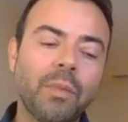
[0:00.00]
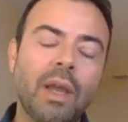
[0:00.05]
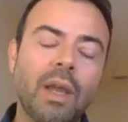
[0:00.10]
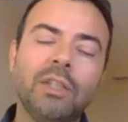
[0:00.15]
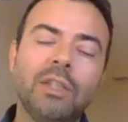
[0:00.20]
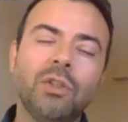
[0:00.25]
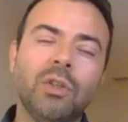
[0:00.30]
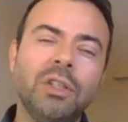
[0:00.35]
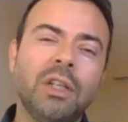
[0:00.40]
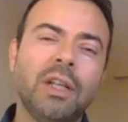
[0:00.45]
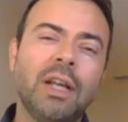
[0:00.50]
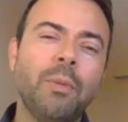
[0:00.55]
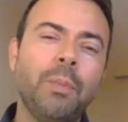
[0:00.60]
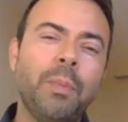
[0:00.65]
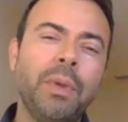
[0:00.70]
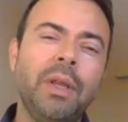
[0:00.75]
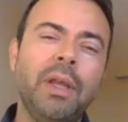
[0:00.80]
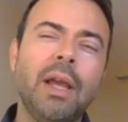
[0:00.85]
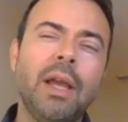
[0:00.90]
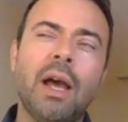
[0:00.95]
I joined a
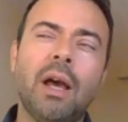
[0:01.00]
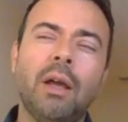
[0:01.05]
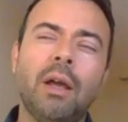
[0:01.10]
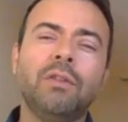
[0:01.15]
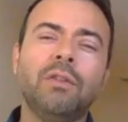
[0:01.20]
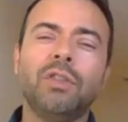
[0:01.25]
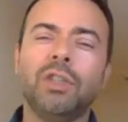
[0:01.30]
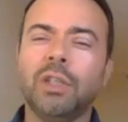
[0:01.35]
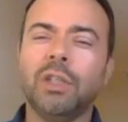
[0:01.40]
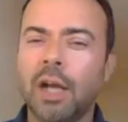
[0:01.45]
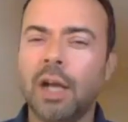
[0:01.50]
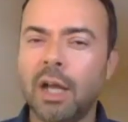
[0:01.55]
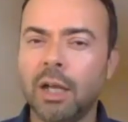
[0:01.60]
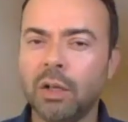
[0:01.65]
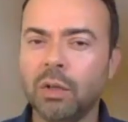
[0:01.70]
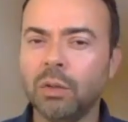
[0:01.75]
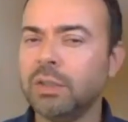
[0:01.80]
company out of Chicago.